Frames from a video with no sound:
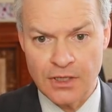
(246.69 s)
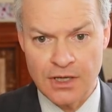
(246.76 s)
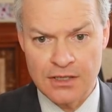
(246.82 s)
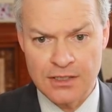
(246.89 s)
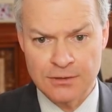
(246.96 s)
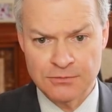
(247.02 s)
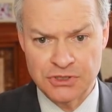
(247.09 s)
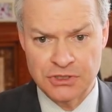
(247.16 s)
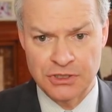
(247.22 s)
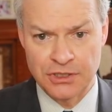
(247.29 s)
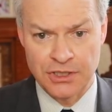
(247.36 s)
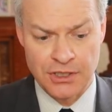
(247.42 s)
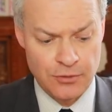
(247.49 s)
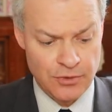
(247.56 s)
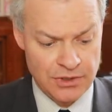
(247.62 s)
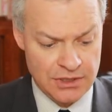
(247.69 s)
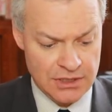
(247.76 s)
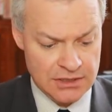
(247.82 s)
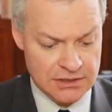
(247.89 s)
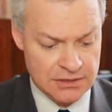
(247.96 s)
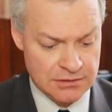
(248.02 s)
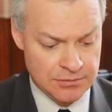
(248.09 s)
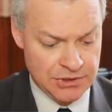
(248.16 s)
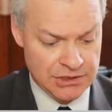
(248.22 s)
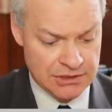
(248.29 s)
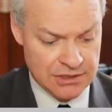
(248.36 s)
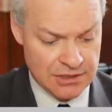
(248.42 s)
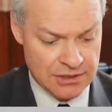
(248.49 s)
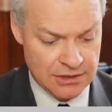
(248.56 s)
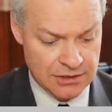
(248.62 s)
I think I'm just going to go with this
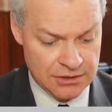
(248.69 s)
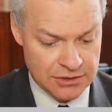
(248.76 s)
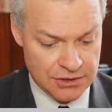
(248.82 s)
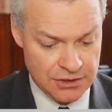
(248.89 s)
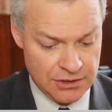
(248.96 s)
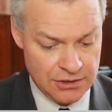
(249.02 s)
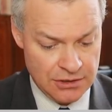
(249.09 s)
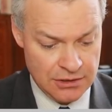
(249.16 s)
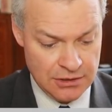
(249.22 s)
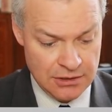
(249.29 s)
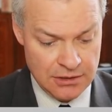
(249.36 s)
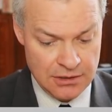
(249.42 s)
because I think it's good.